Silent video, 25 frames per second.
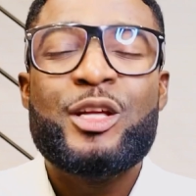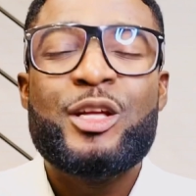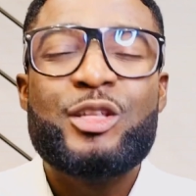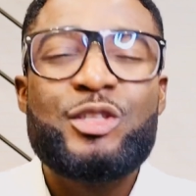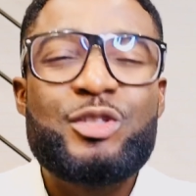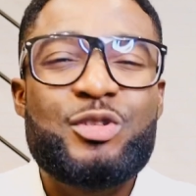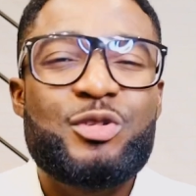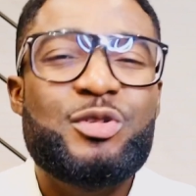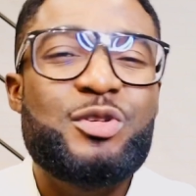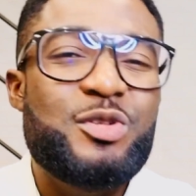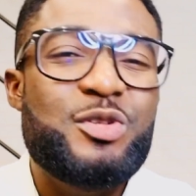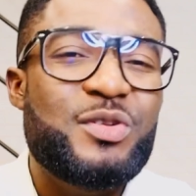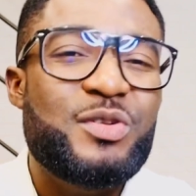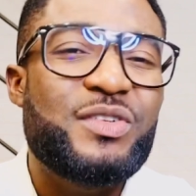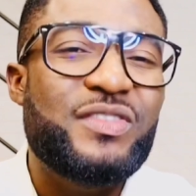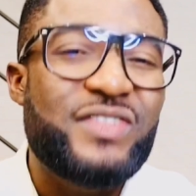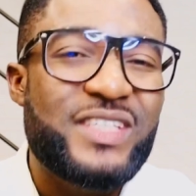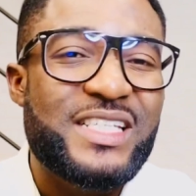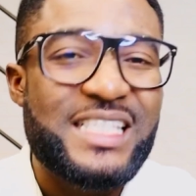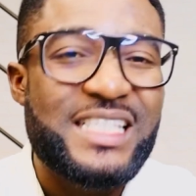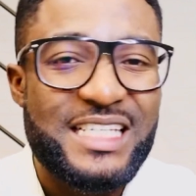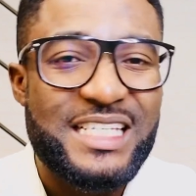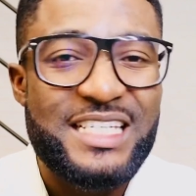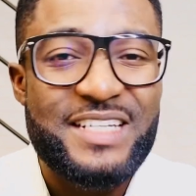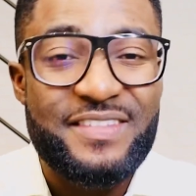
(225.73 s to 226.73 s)
Do you
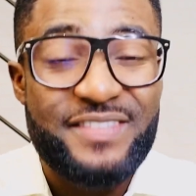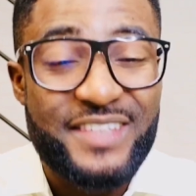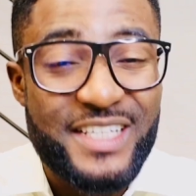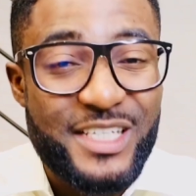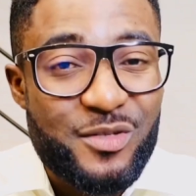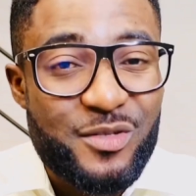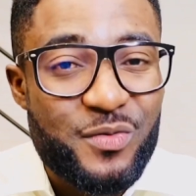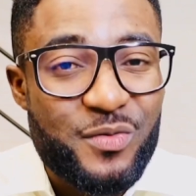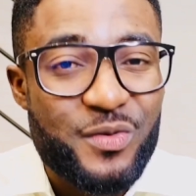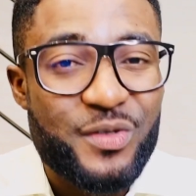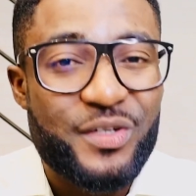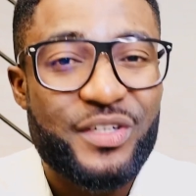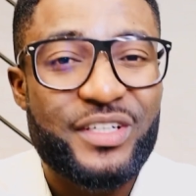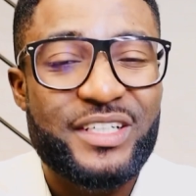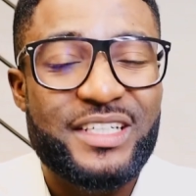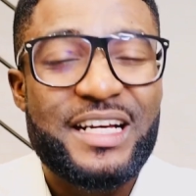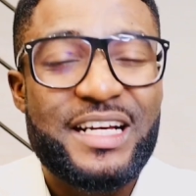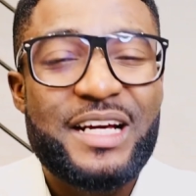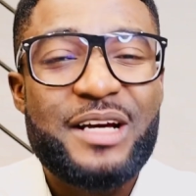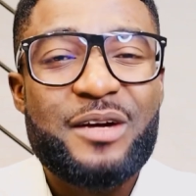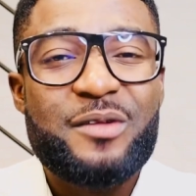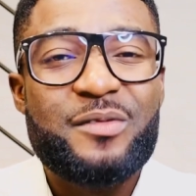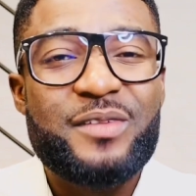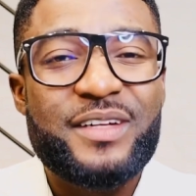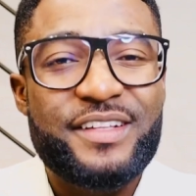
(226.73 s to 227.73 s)
receive this word
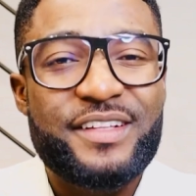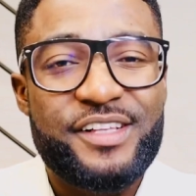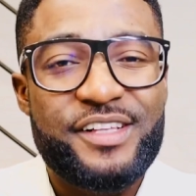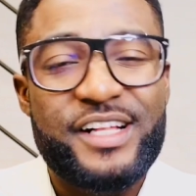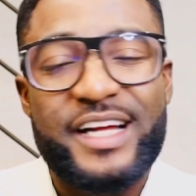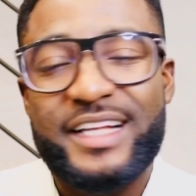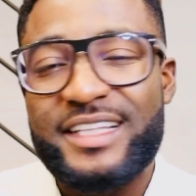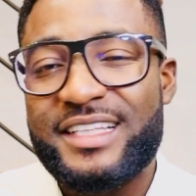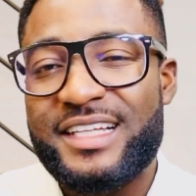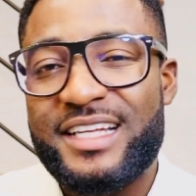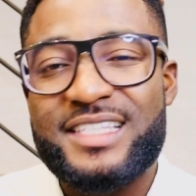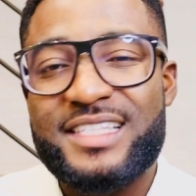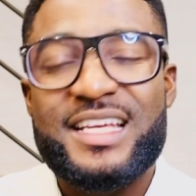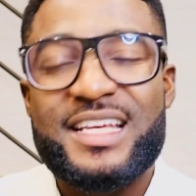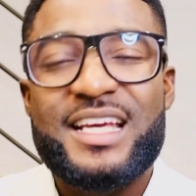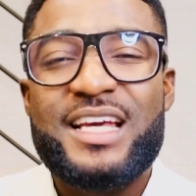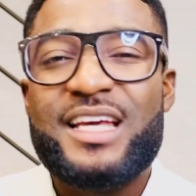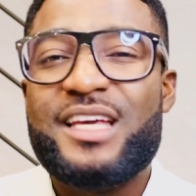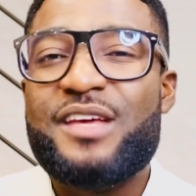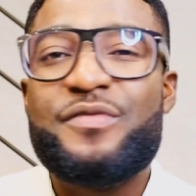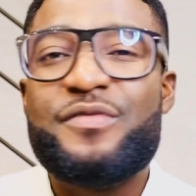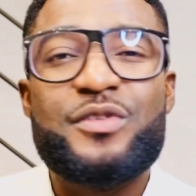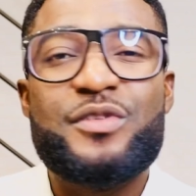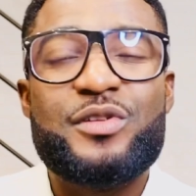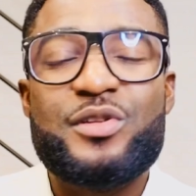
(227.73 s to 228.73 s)
with gladness?
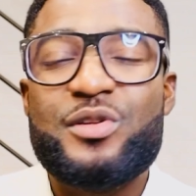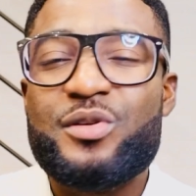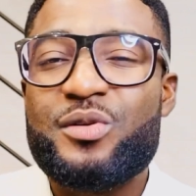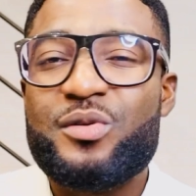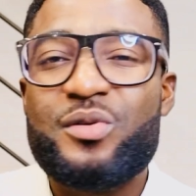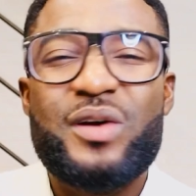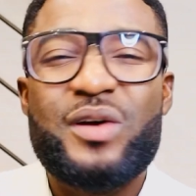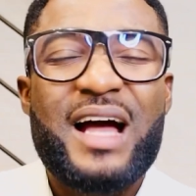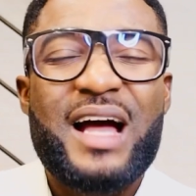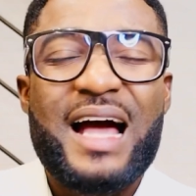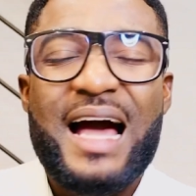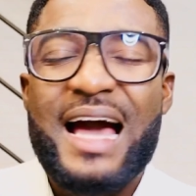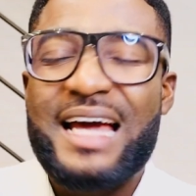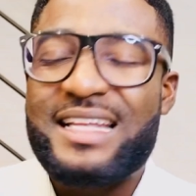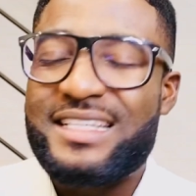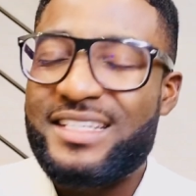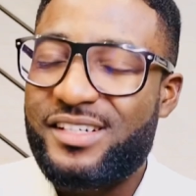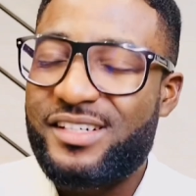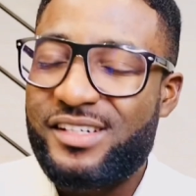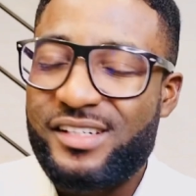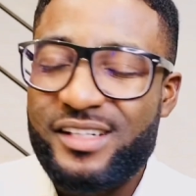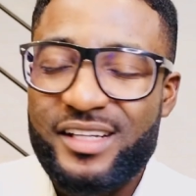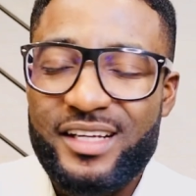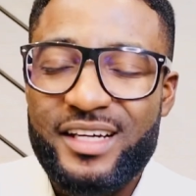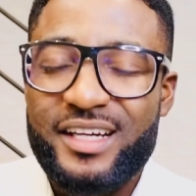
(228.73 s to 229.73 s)
If you do, I
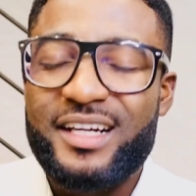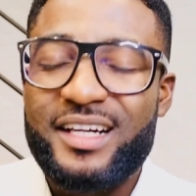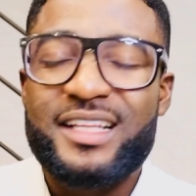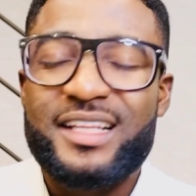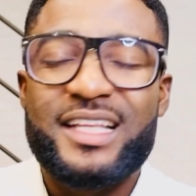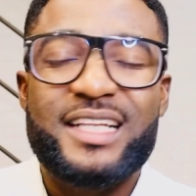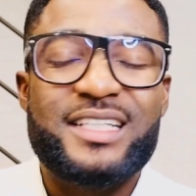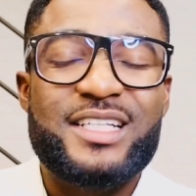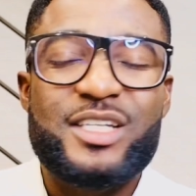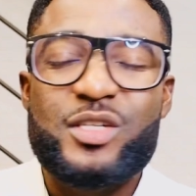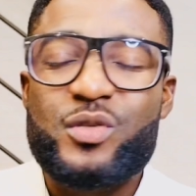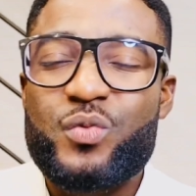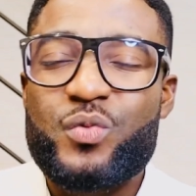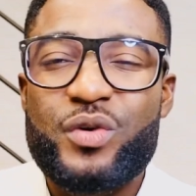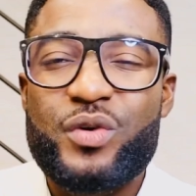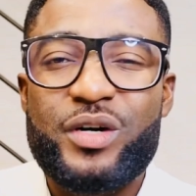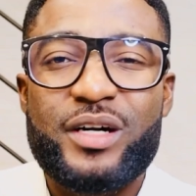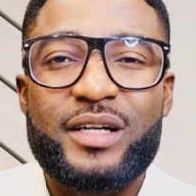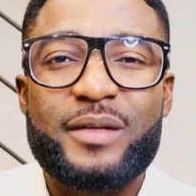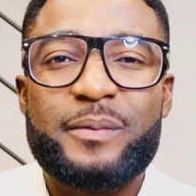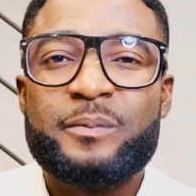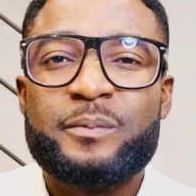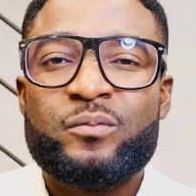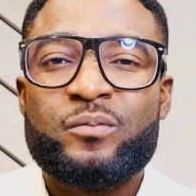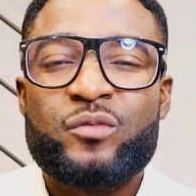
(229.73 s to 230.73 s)
declare that this
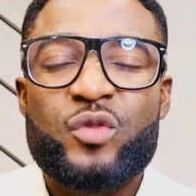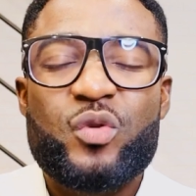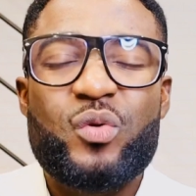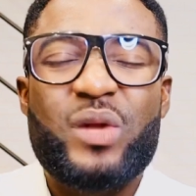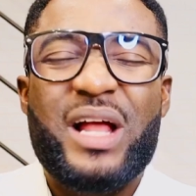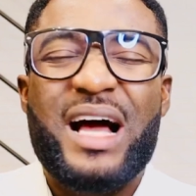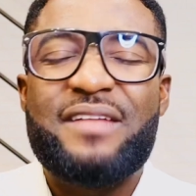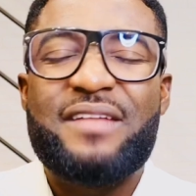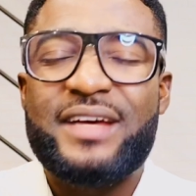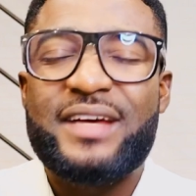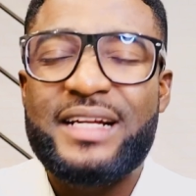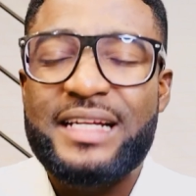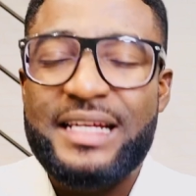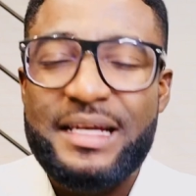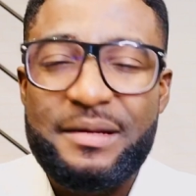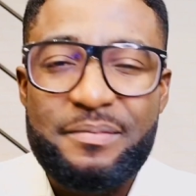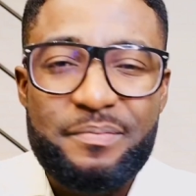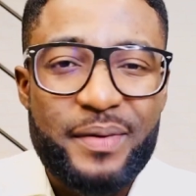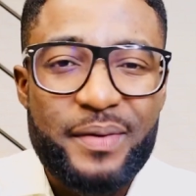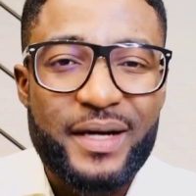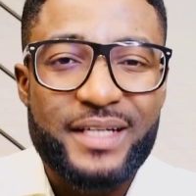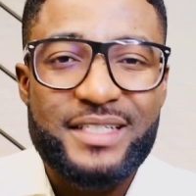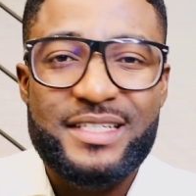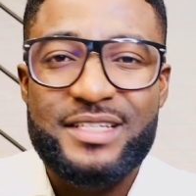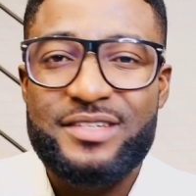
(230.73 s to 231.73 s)
word will have an
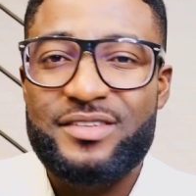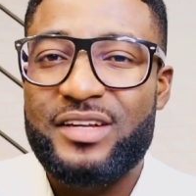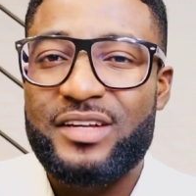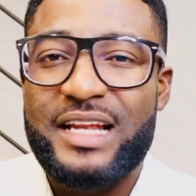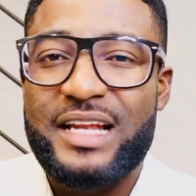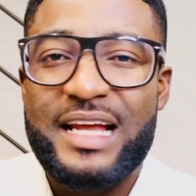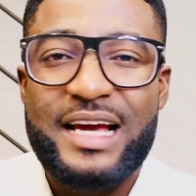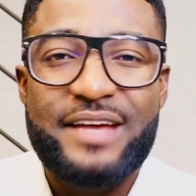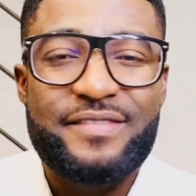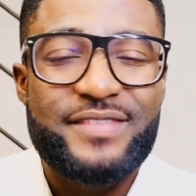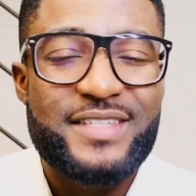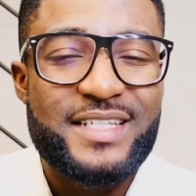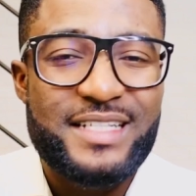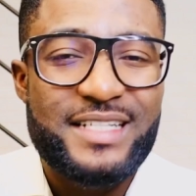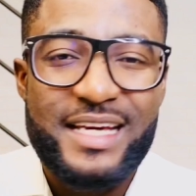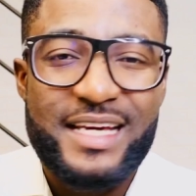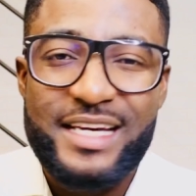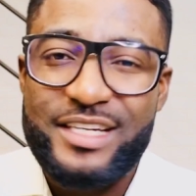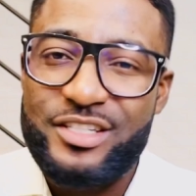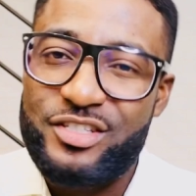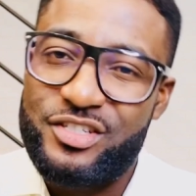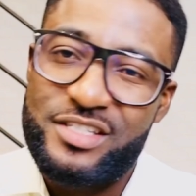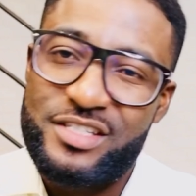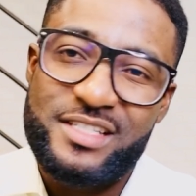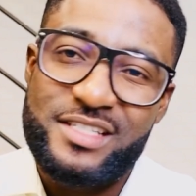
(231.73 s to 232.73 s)
impact in your life today
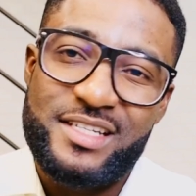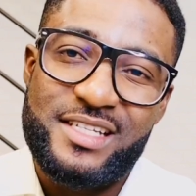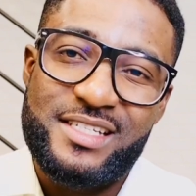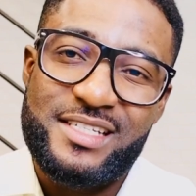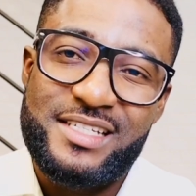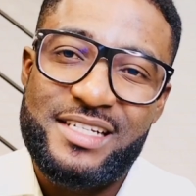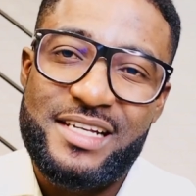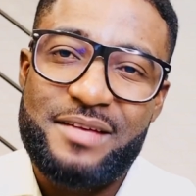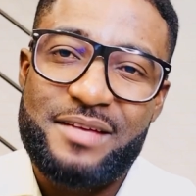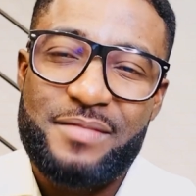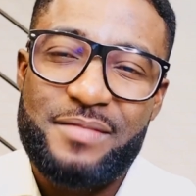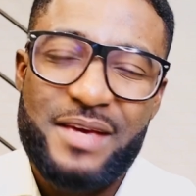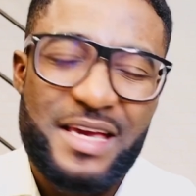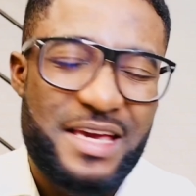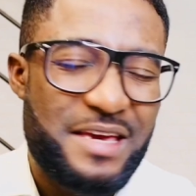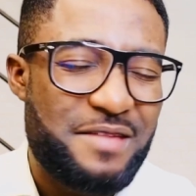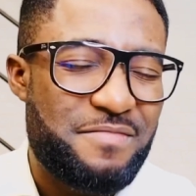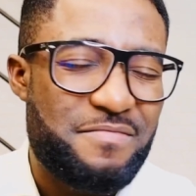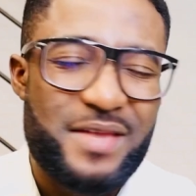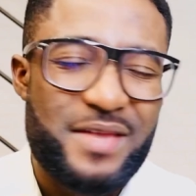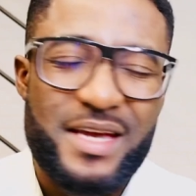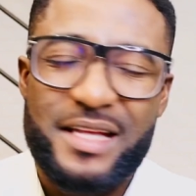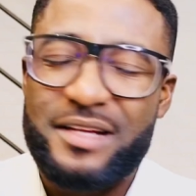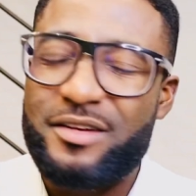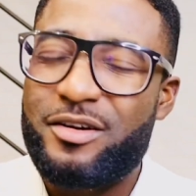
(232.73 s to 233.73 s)
in Jesus' name.
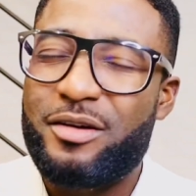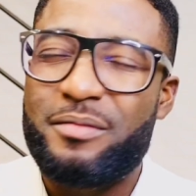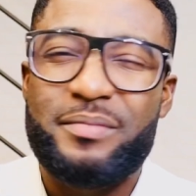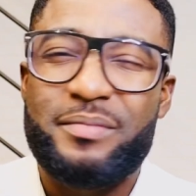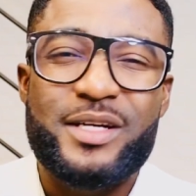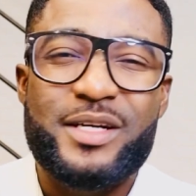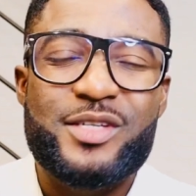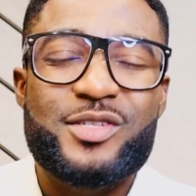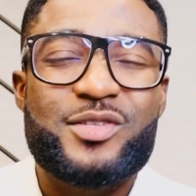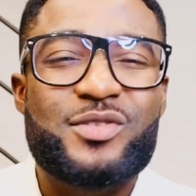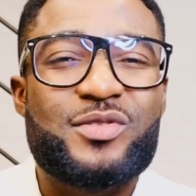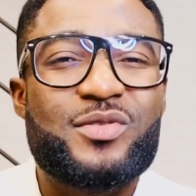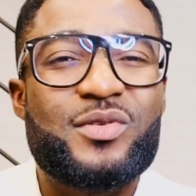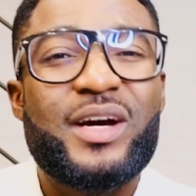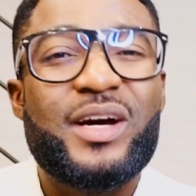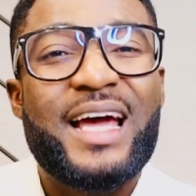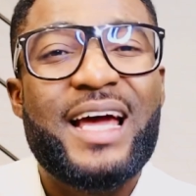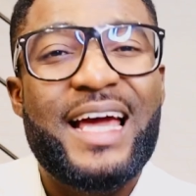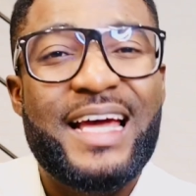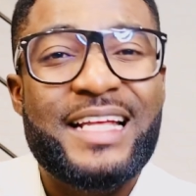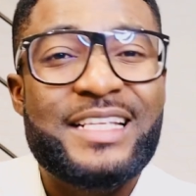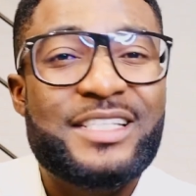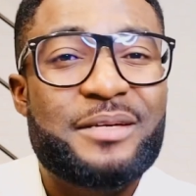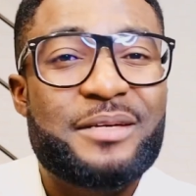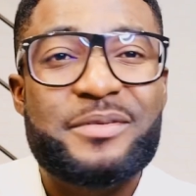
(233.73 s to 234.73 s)
Amen. God bless you,
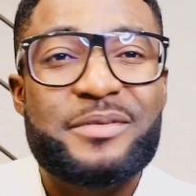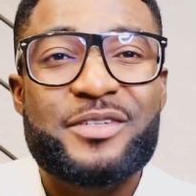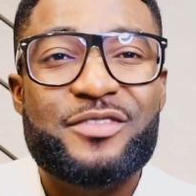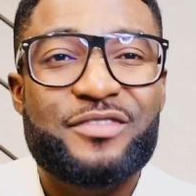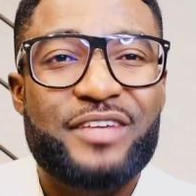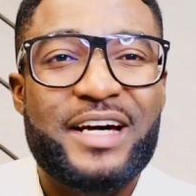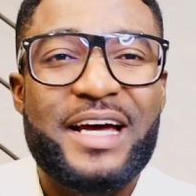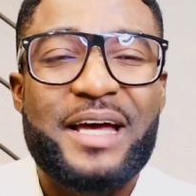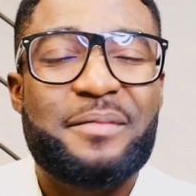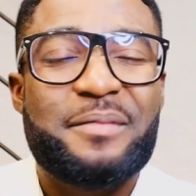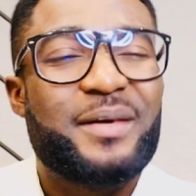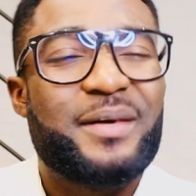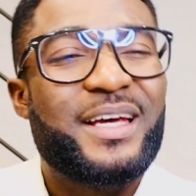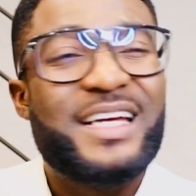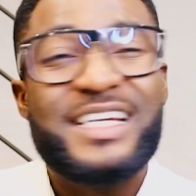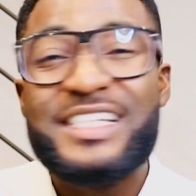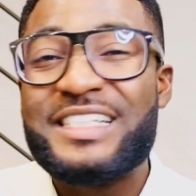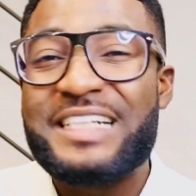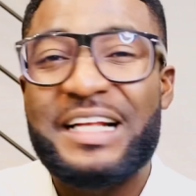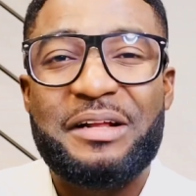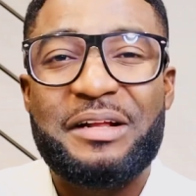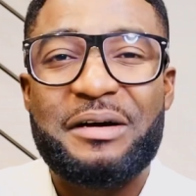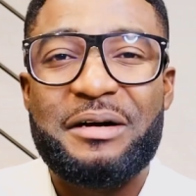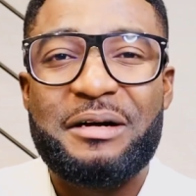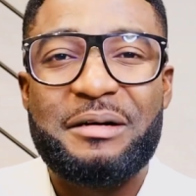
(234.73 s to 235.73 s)
and subscribe.
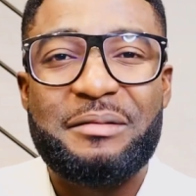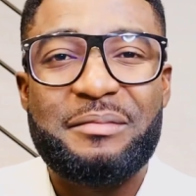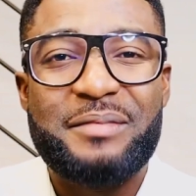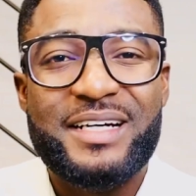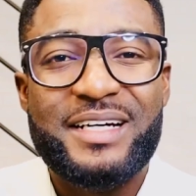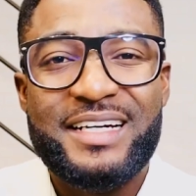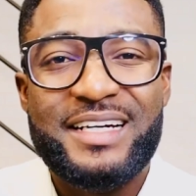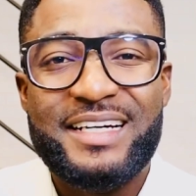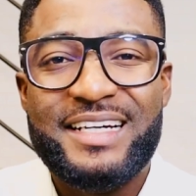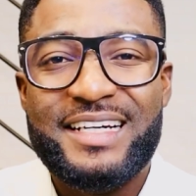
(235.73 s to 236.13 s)
Shalom.